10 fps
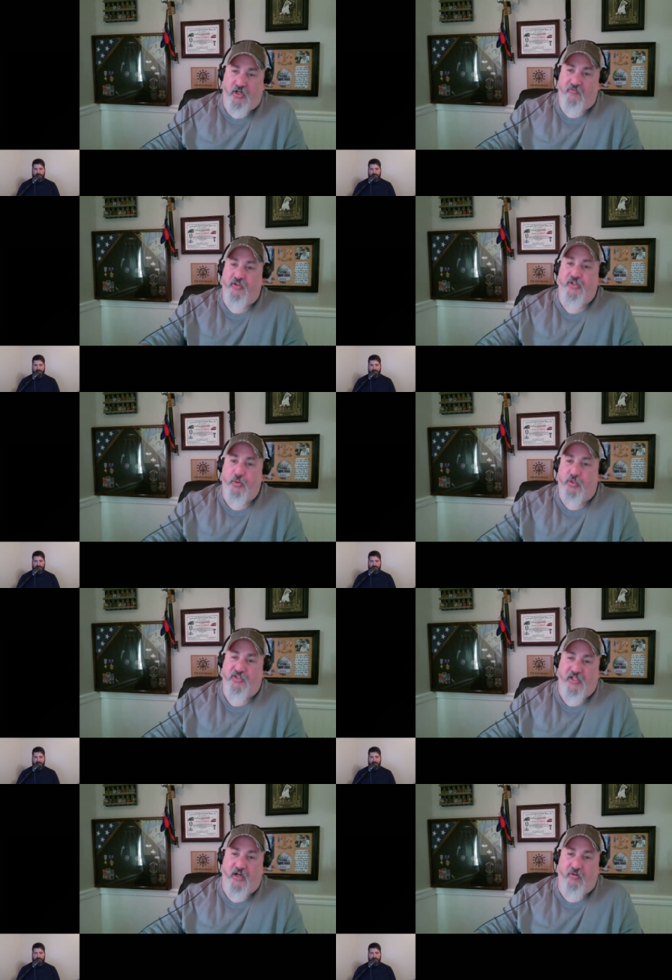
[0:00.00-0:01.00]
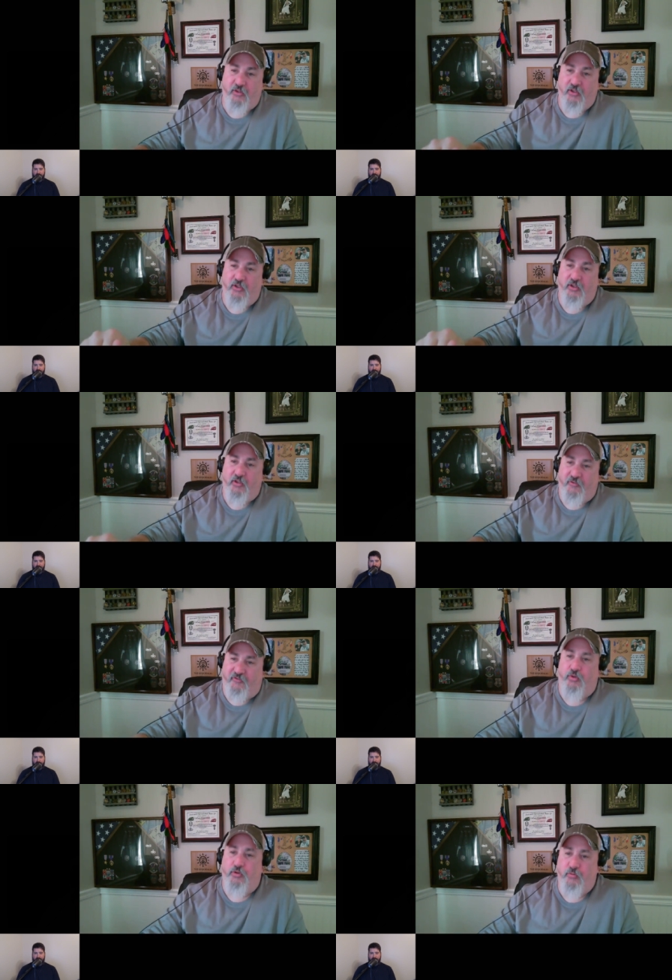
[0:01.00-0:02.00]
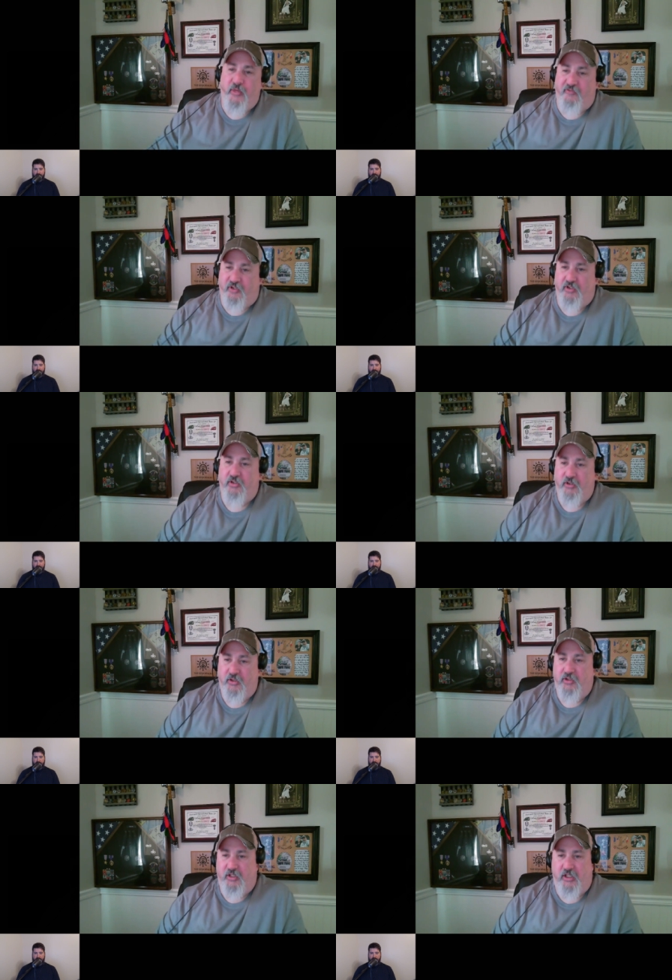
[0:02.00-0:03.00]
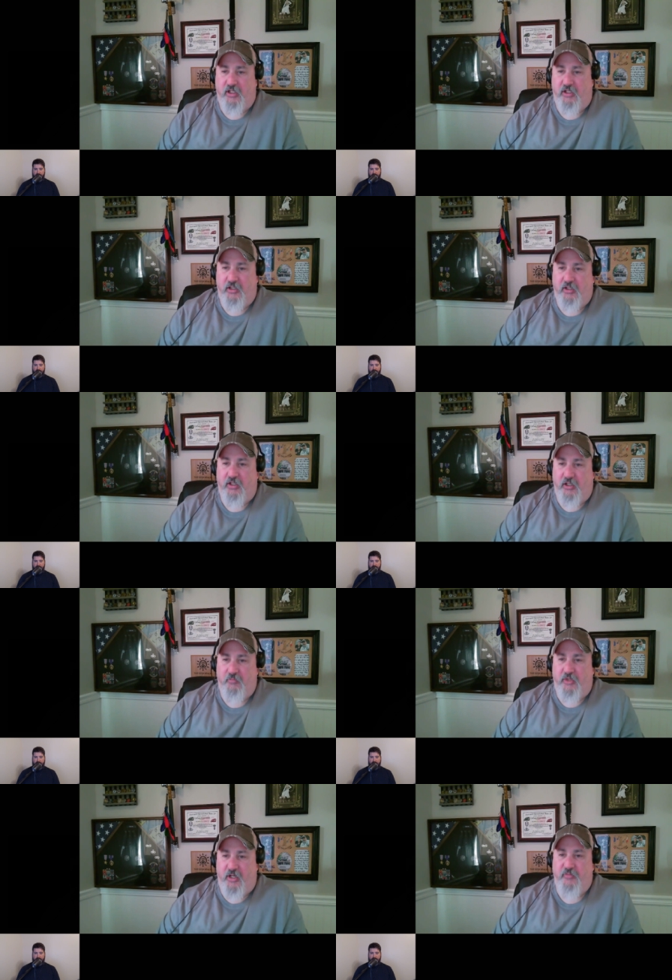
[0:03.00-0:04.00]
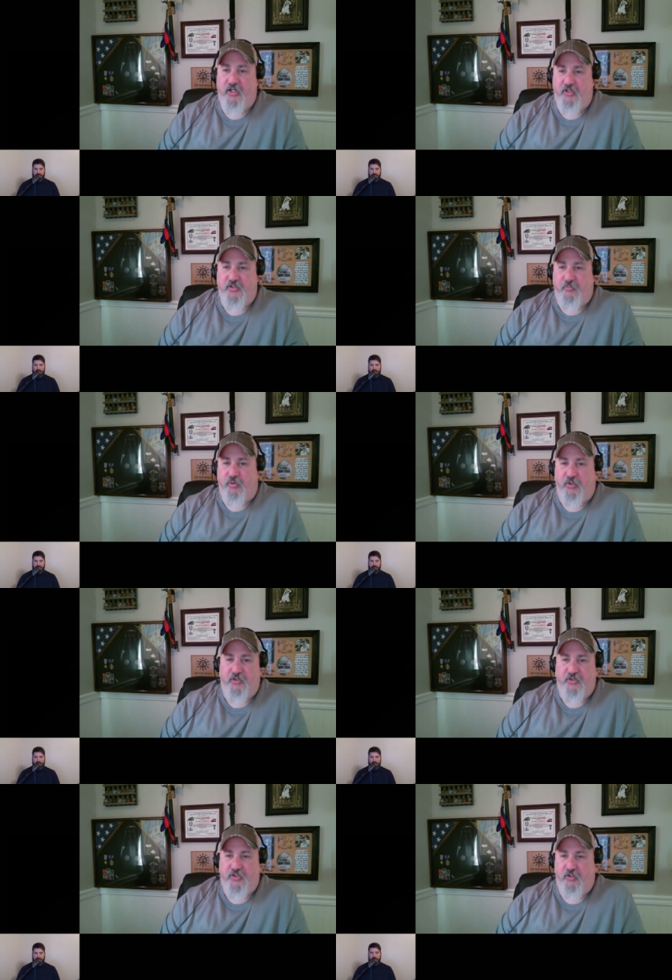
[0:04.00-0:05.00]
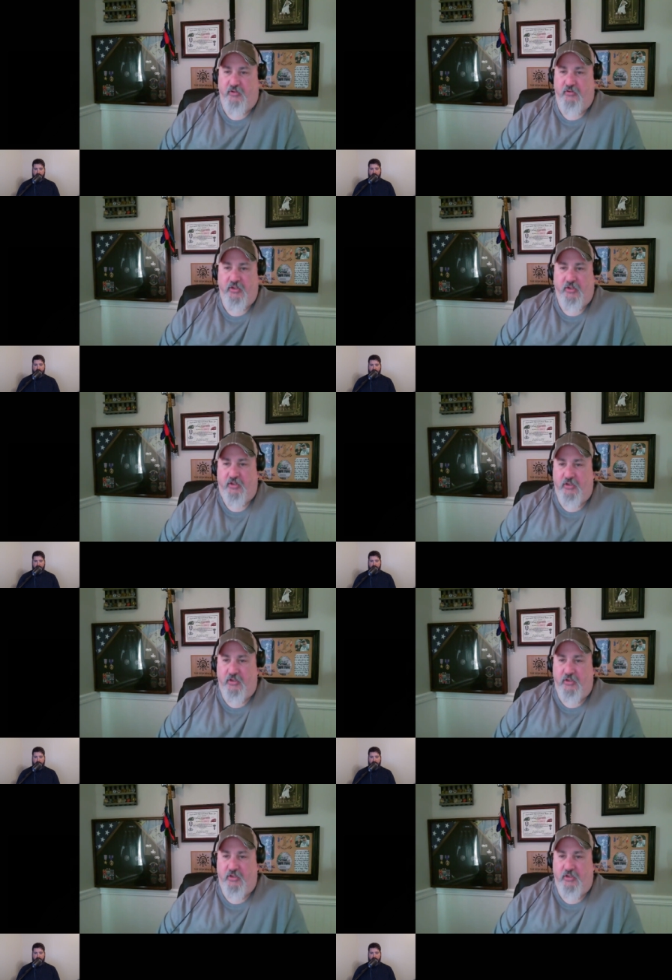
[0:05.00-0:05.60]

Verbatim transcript: everything works out for whomever uh, I'm I'm there to support. So right.